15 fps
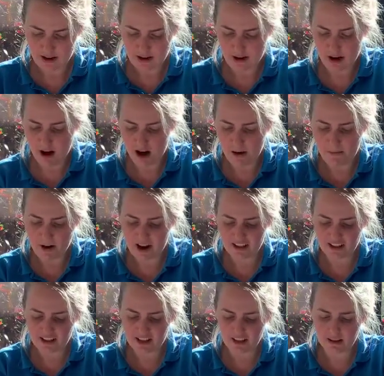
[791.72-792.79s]
I might
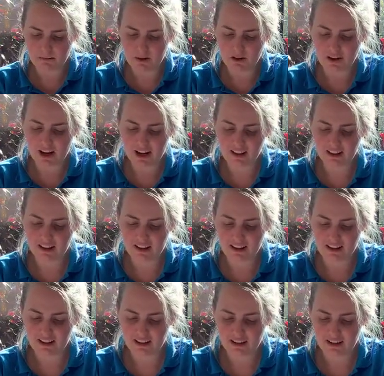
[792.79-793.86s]
stick them on like
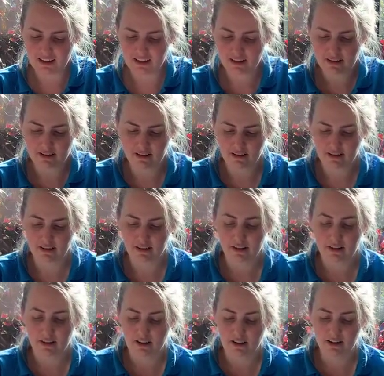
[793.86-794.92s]
this,
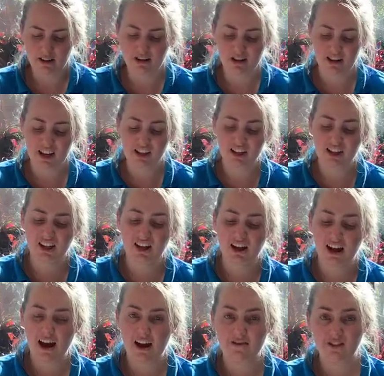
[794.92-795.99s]
so that they're sticking
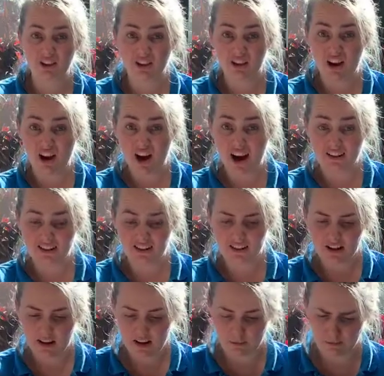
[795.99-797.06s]
out the
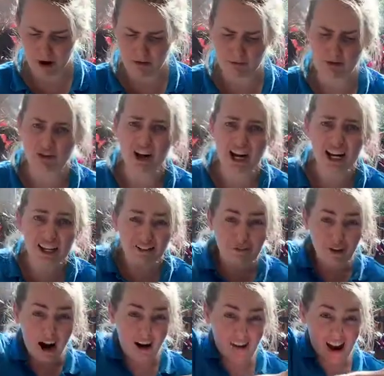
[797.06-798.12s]
sides, but really
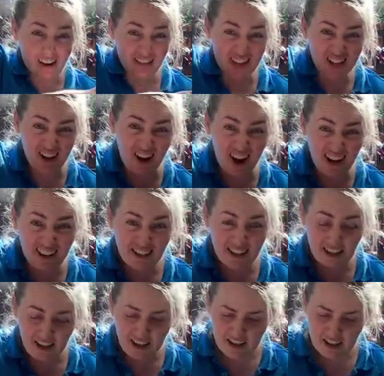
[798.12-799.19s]
far out the sides,
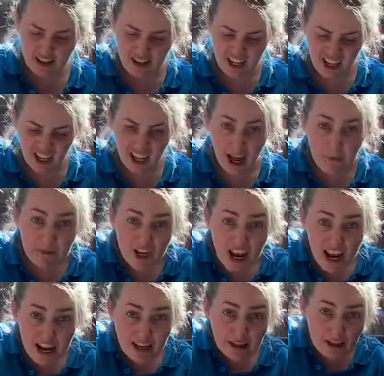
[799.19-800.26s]
so they can capture
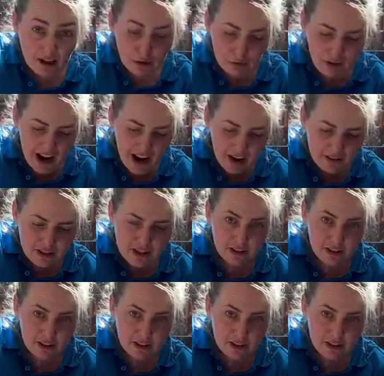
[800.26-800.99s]
anything around